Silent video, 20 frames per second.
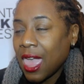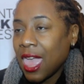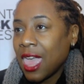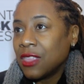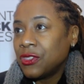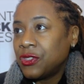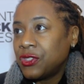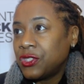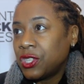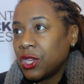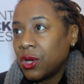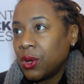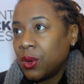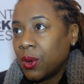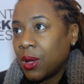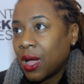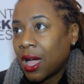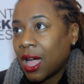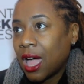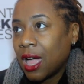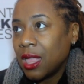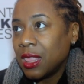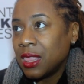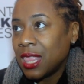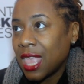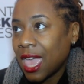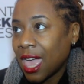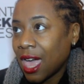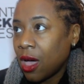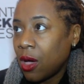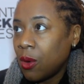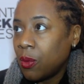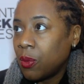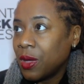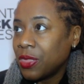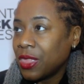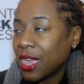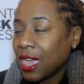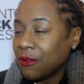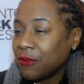And so now
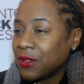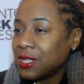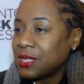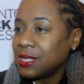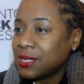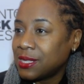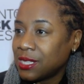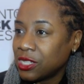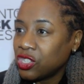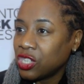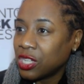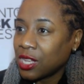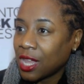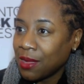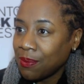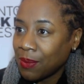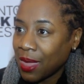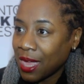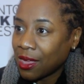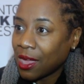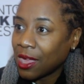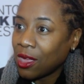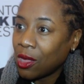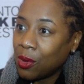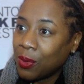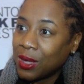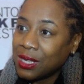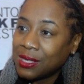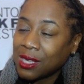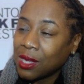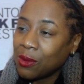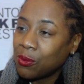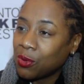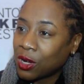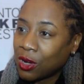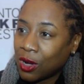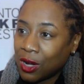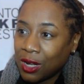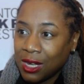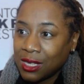with every decision I make, I always say,
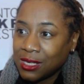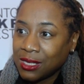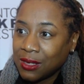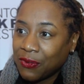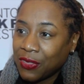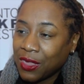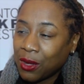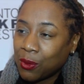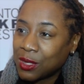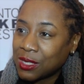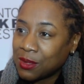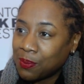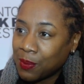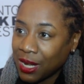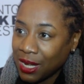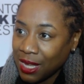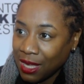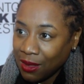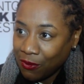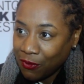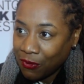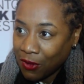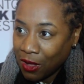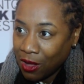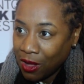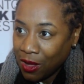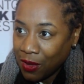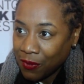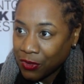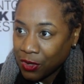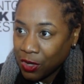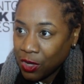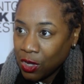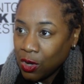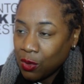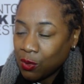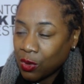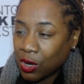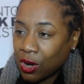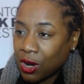regardless if there was money involved,
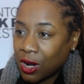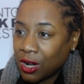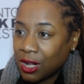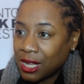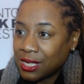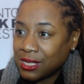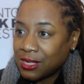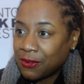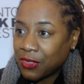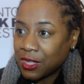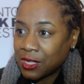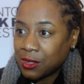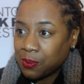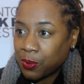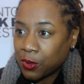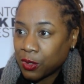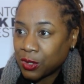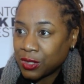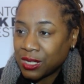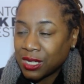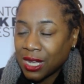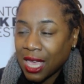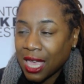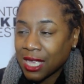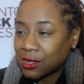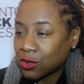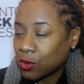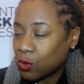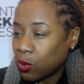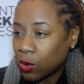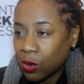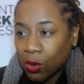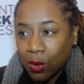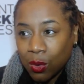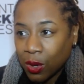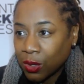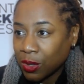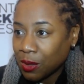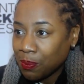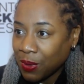regardless if this person has quote
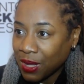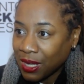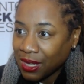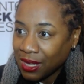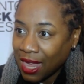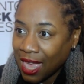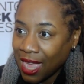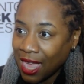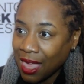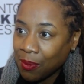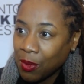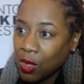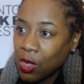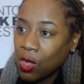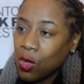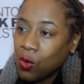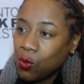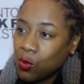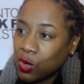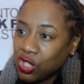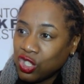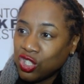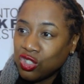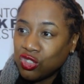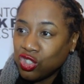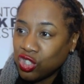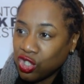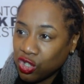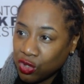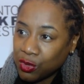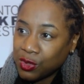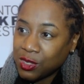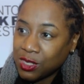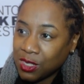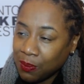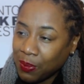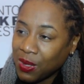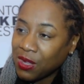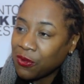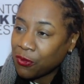unquote a big name, would you choose
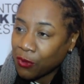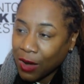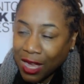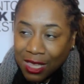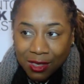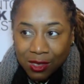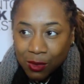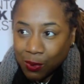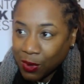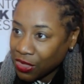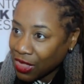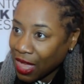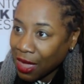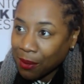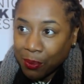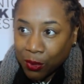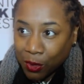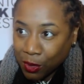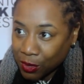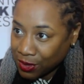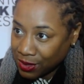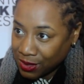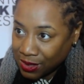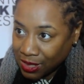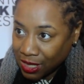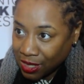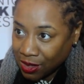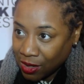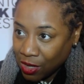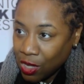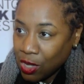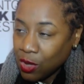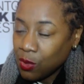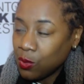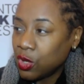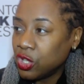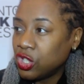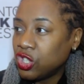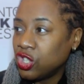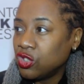to be friends with that person?
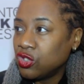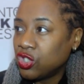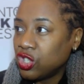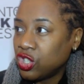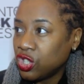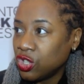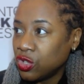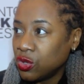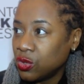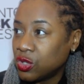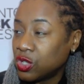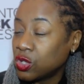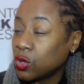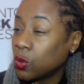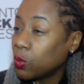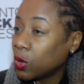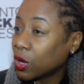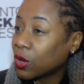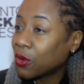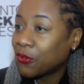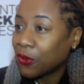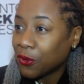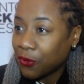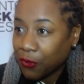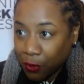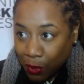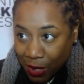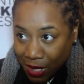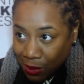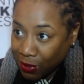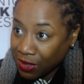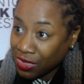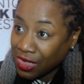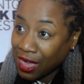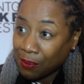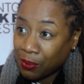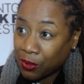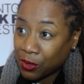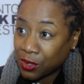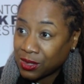Would you choose to work for free with
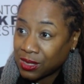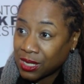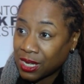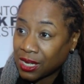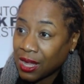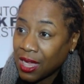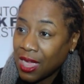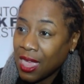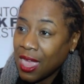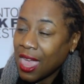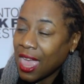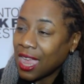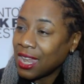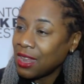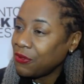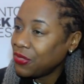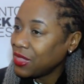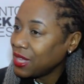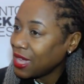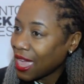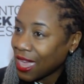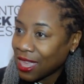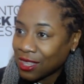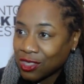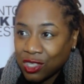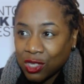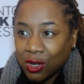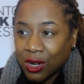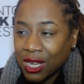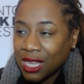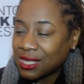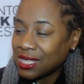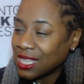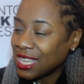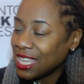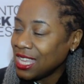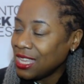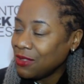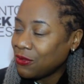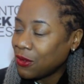that person? And if the answer is
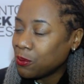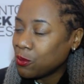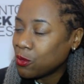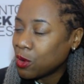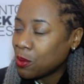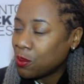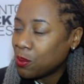even